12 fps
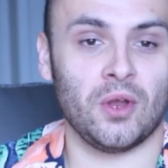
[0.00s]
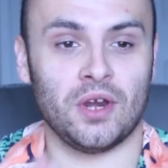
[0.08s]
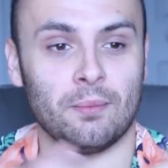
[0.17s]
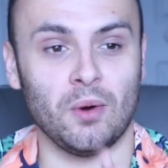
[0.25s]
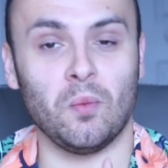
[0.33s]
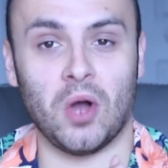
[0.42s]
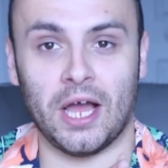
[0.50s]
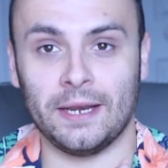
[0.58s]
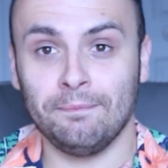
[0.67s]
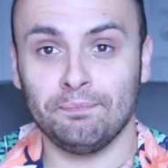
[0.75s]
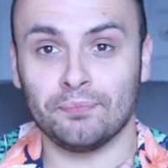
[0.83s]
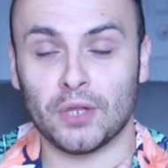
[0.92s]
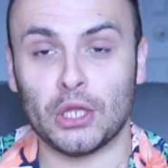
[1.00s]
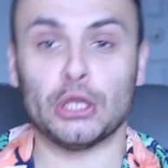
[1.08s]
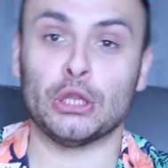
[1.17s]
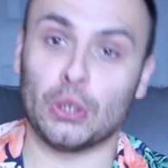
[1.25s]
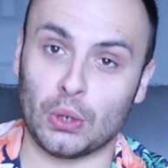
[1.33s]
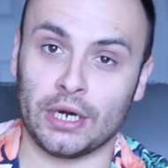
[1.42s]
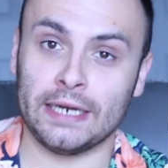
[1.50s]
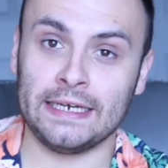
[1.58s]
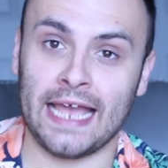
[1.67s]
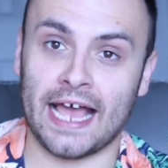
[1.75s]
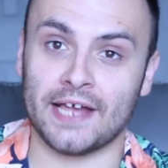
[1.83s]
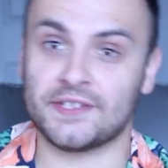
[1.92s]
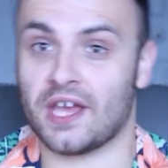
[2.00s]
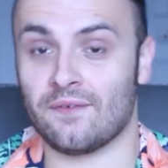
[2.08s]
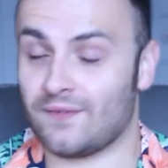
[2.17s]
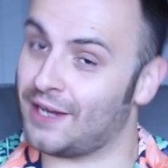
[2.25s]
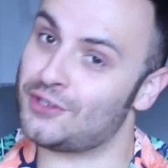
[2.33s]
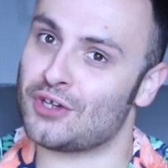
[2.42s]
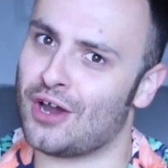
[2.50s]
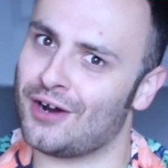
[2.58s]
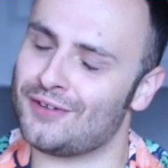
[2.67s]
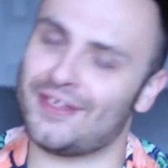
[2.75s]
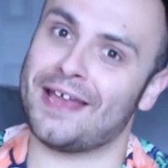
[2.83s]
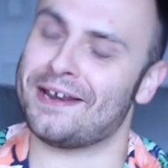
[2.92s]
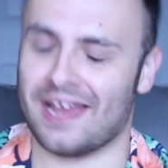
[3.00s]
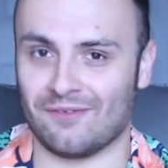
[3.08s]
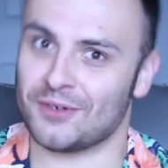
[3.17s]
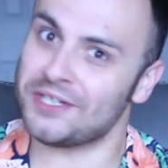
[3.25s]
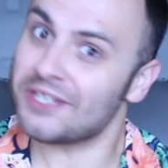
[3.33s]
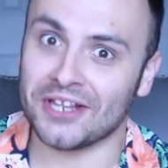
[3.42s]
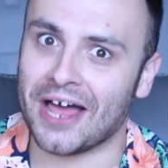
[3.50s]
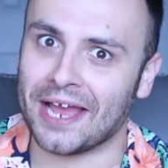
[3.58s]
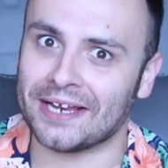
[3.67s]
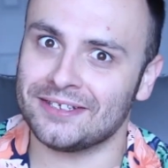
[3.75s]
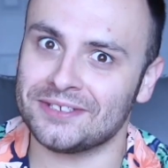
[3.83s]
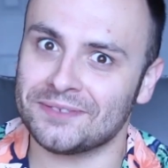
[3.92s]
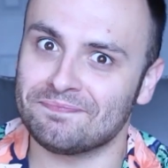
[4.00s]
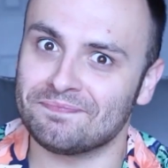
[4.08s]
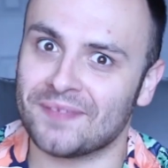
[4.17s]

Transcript: Number one, Lauren has a face card that never declines.